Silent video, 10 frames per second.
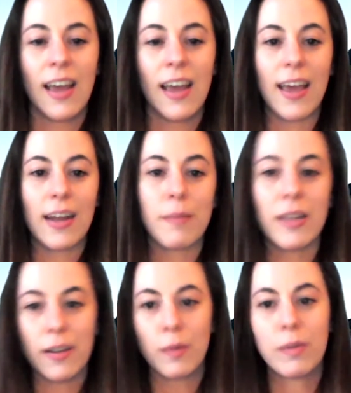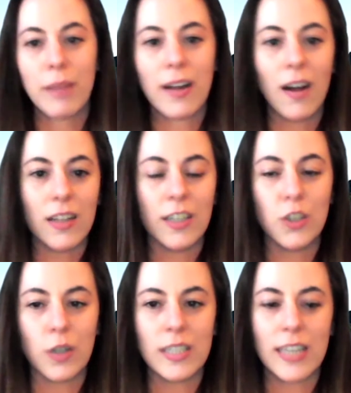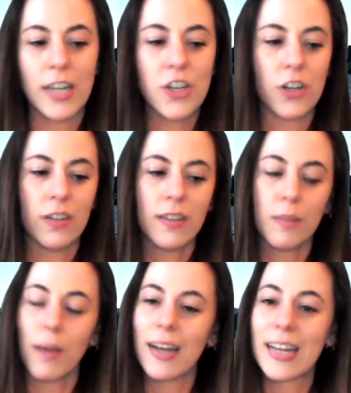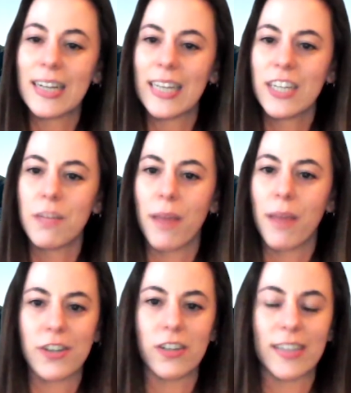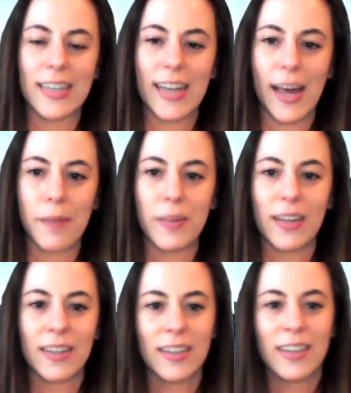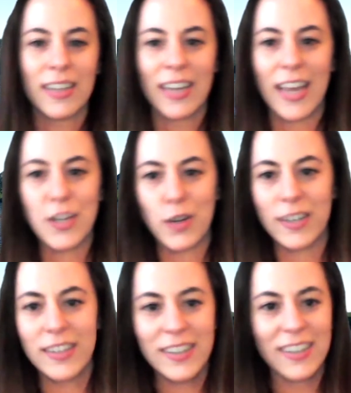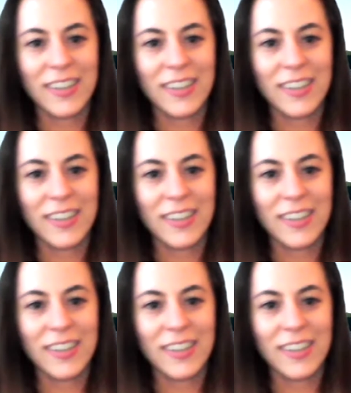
and I'm here with my colleague Jordan Teisher, the Botany Collection Manager at the Academy. Hey, Jordan.